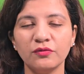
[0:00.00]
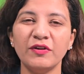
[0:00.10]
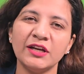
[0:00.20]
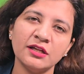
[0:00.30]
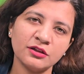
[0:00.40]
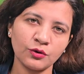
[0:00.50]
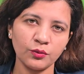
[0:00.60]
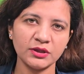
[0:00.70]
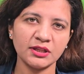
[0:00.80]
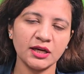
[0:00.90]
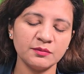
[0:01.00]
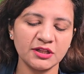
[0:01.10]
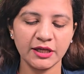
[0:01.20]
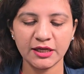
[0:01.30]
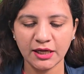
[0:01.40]
various
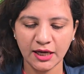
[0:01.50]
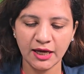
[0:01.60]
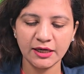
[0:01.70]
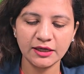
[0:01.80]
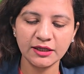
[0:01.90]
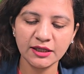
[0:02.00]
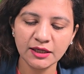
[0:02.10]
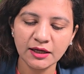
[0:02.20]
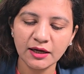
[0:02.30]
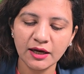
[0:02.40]
coenzymes like NAD,